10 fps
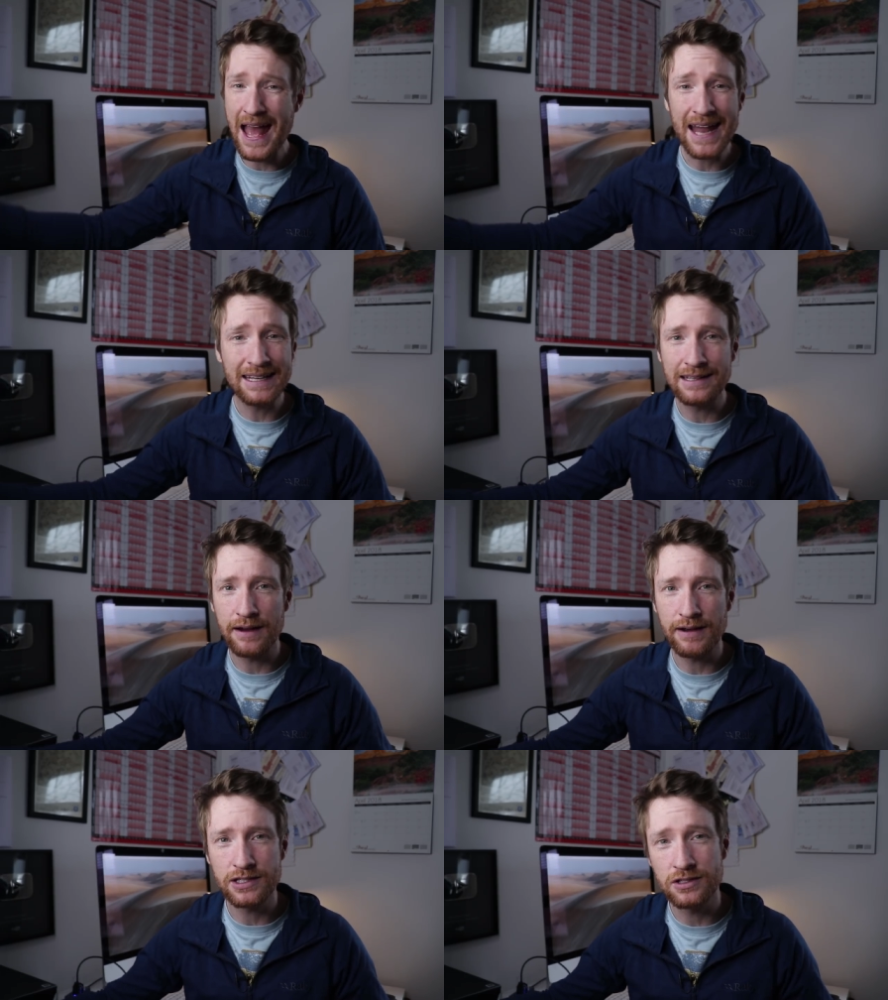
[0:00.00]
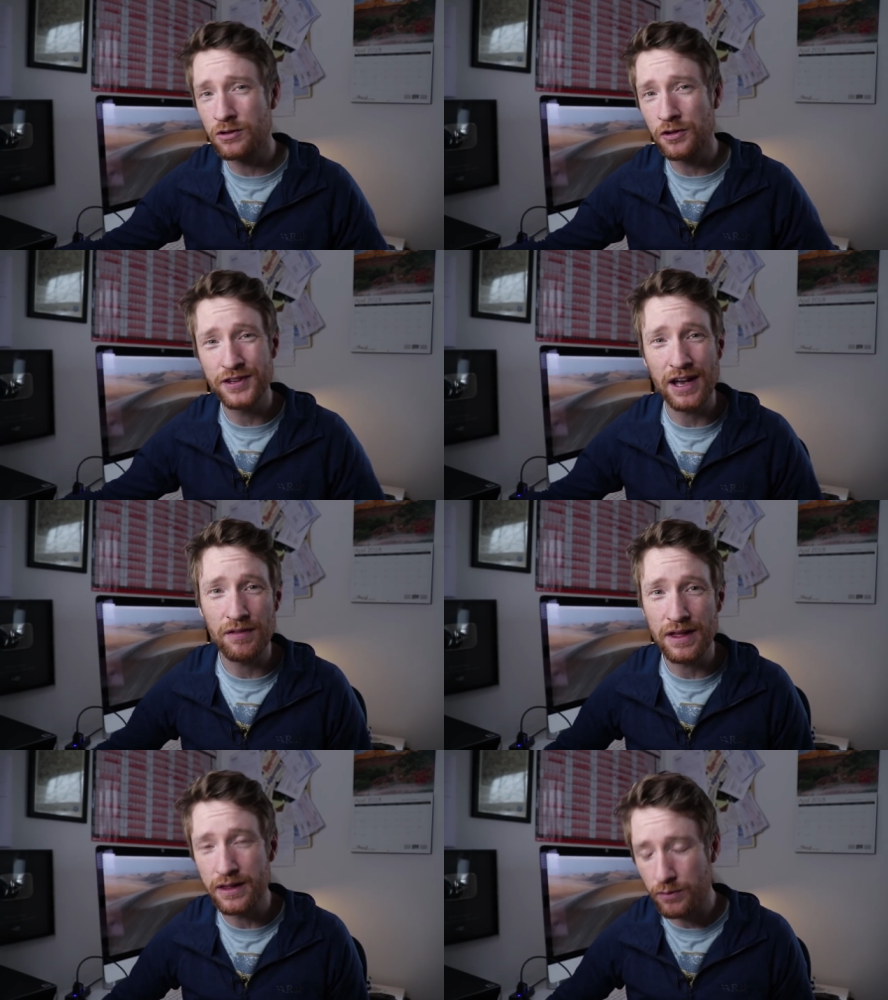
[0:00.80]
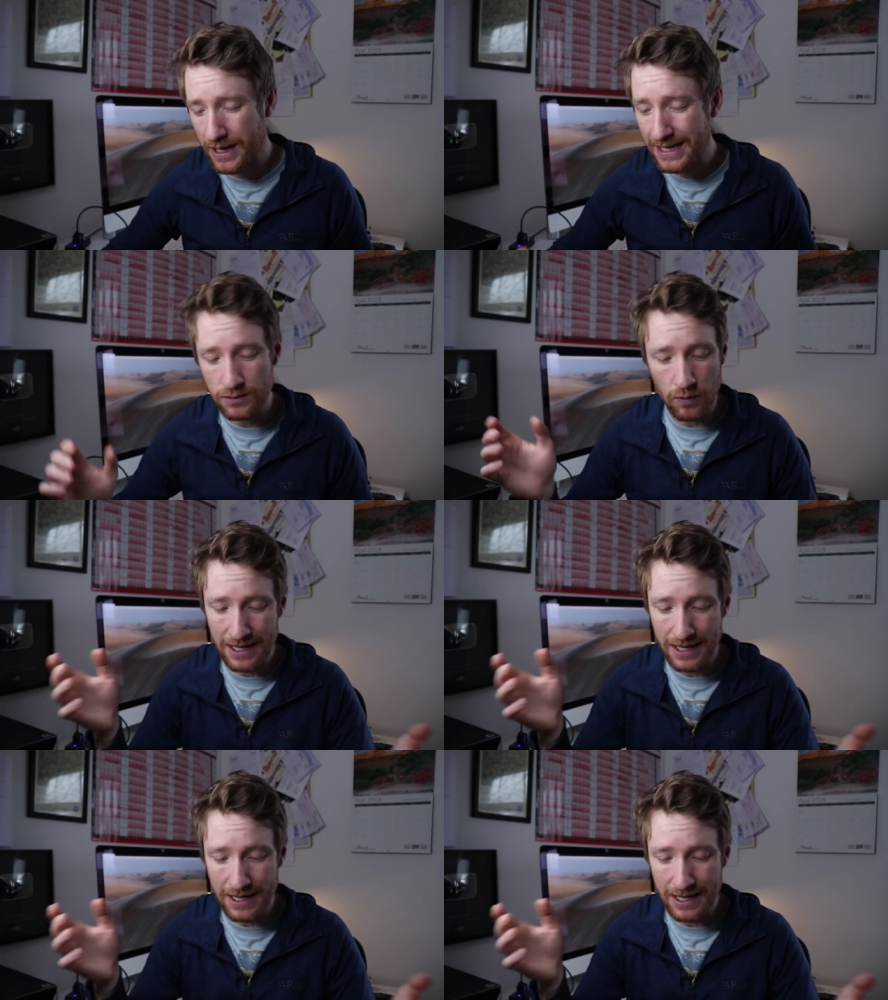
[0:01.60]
any direction, north, south, east,